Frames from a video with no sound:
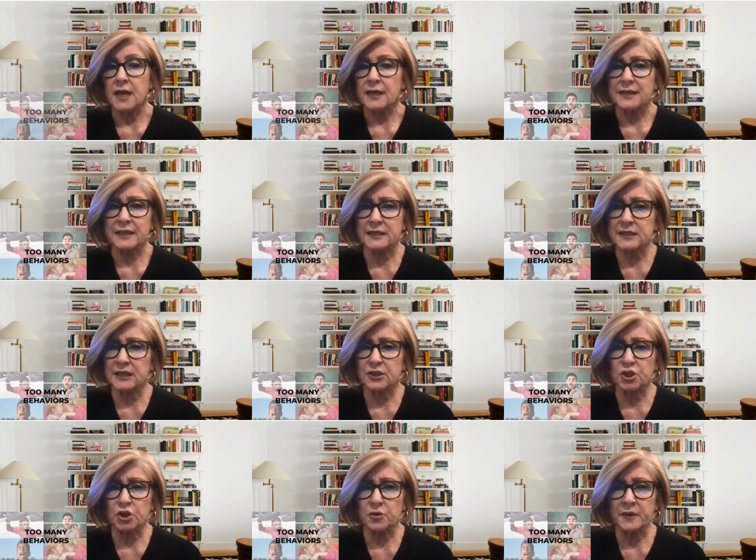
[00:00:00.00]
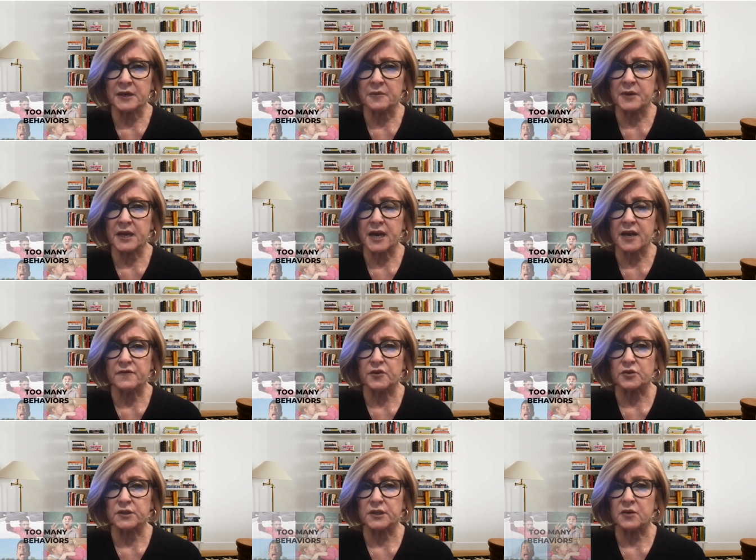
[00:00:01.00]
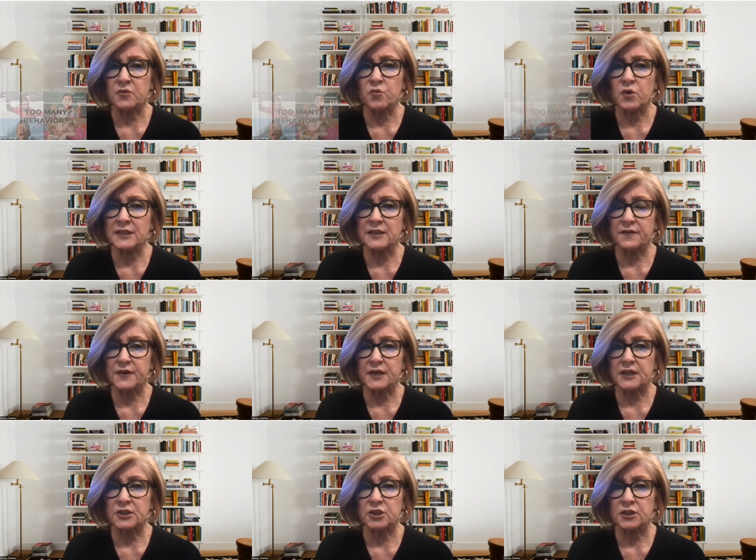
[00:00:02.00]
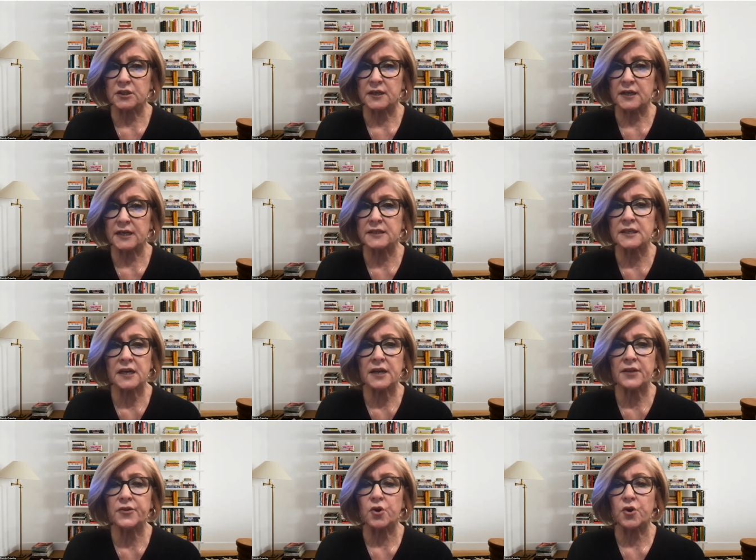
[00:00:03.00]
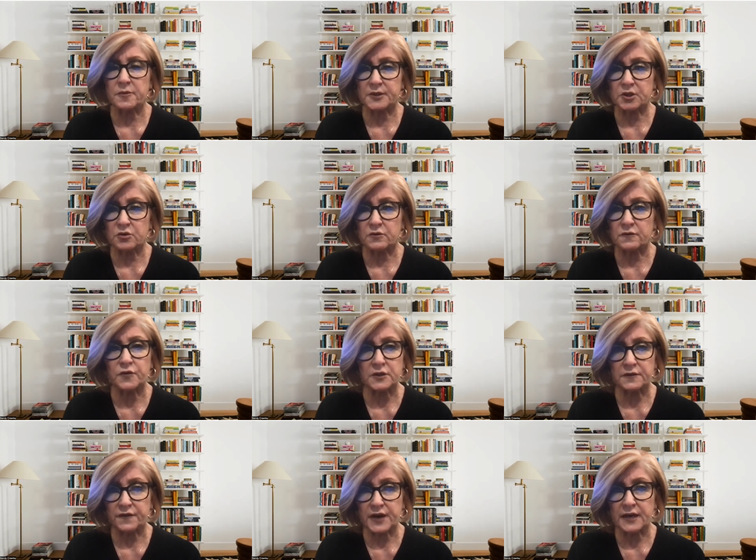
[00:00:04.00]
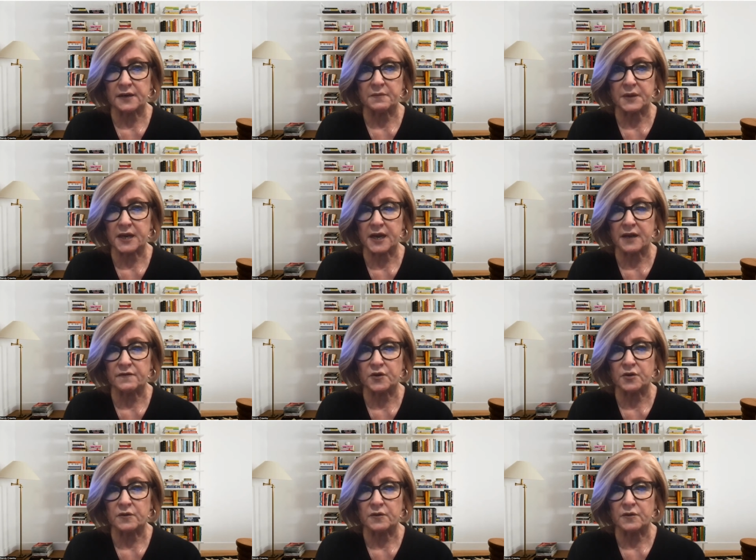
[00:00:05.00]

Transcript: Listing too many behaviors in one definition is another obstacle for defining behavior.